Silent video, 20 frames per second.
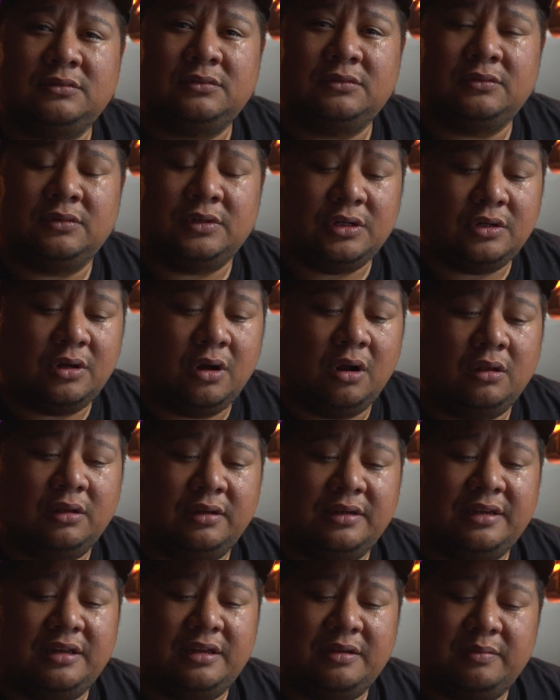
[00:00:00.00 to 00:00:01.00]
When you call
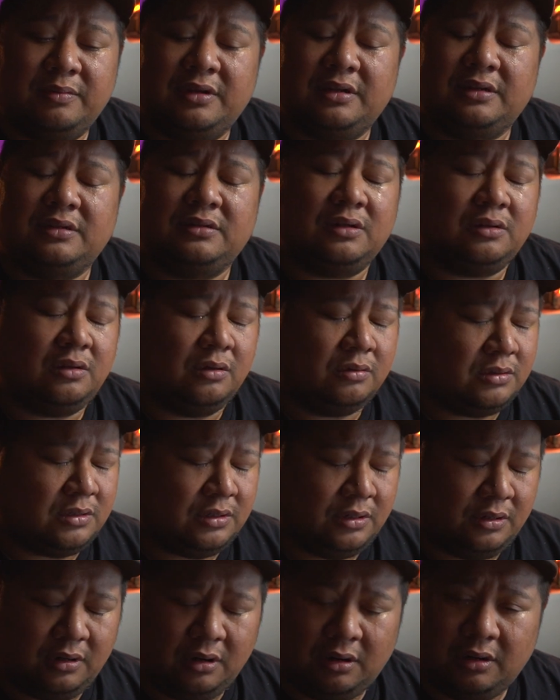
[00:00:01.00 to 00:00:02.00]
on him, he is close
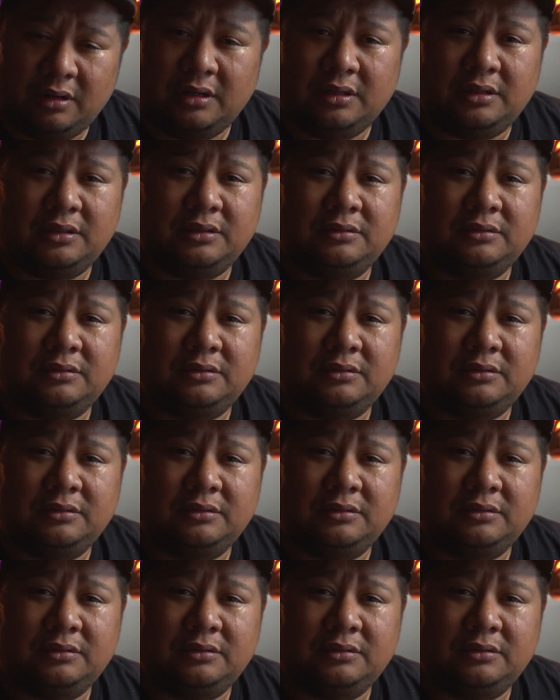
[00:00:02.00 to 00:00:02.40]
to your heart.